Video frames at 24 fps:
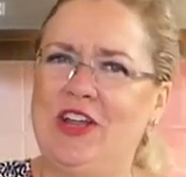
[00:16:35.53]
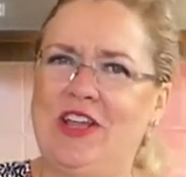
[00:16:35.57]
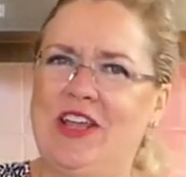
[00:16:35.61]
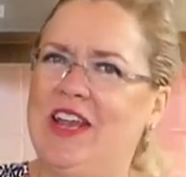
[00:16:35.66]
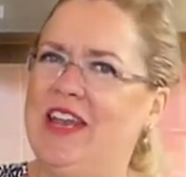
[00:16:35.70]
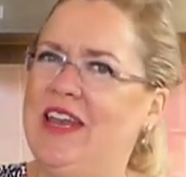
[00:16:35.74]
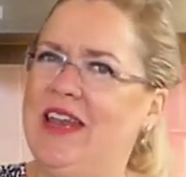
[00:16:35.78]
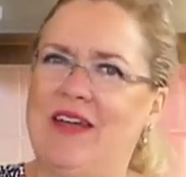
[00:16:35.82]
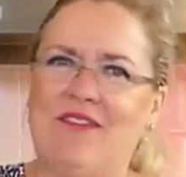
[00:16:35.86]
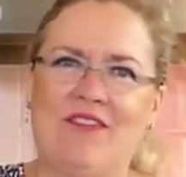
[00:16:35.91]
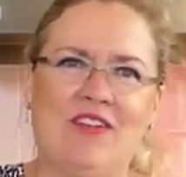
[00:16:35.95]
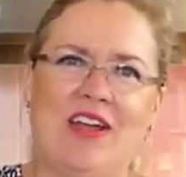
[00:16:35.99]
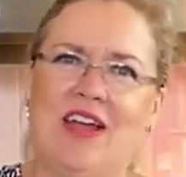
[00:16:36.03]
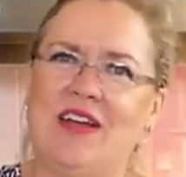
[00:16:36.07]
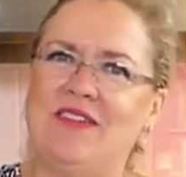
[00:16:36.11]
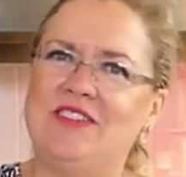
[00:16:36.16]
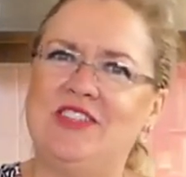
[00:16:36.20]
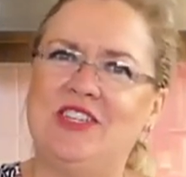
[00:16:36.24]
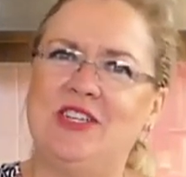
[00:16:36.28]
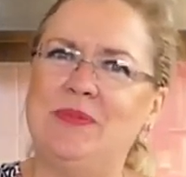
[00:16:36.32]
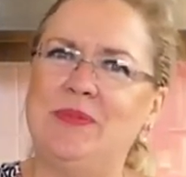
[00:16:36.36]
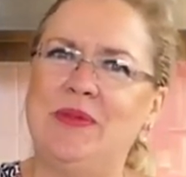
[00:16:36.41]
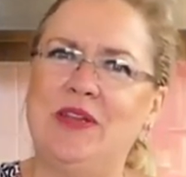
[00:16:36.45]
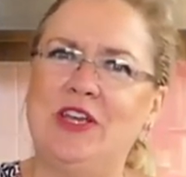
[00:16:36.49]
can never have
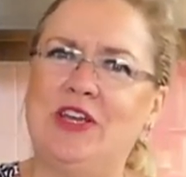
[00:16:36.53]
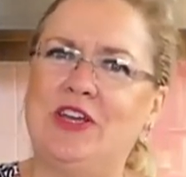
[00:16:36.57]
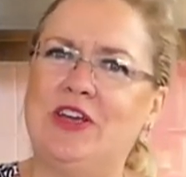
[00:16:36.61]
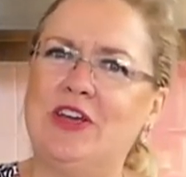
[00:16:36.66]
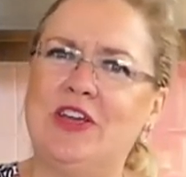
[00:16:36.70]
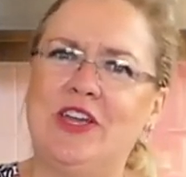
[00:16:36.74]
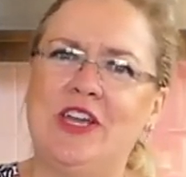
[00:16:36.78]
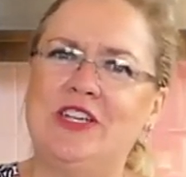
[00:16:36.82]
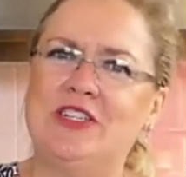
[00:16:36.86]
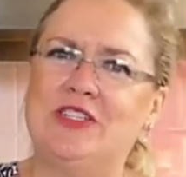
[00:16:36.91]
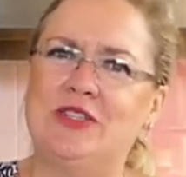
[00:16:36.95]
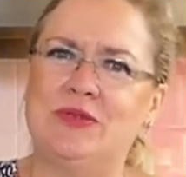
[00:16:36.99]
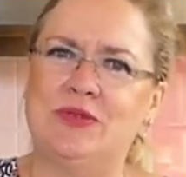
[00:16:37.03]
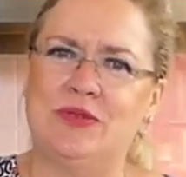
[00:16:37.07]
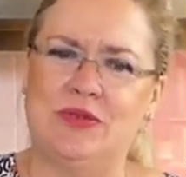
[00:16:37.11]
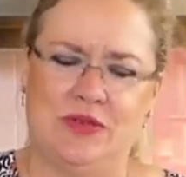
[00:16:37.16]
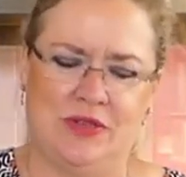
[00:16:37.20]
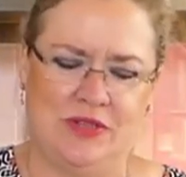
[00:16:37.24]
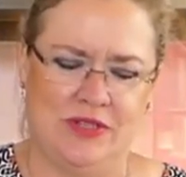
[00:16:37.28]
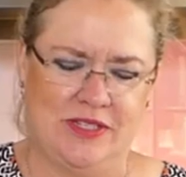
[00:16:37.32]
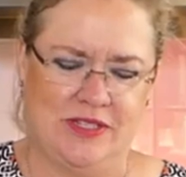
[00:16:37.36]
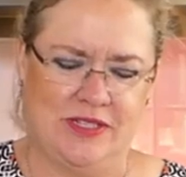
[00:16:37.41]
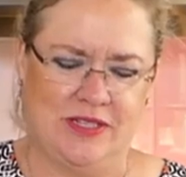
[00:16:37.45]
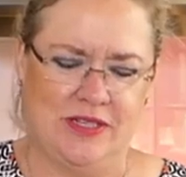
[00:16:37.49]
too many cooking
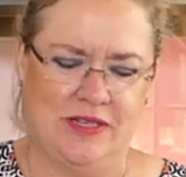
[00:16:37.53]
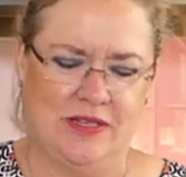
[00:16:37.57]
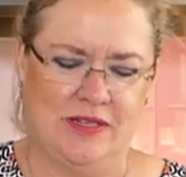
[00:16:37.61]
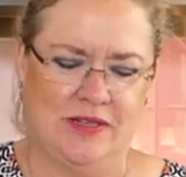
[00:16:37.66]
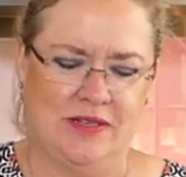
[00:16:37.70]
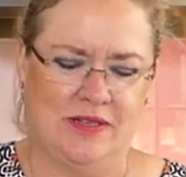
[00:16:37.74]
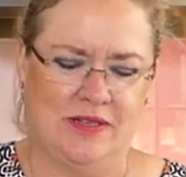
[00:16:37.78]
tools.